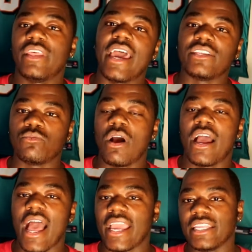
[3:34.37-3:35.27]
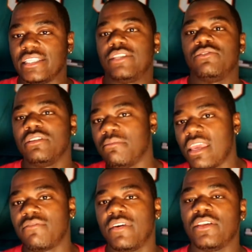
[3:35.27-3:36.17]
That is why I continually
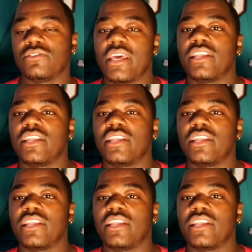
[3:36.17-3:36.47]
make videos.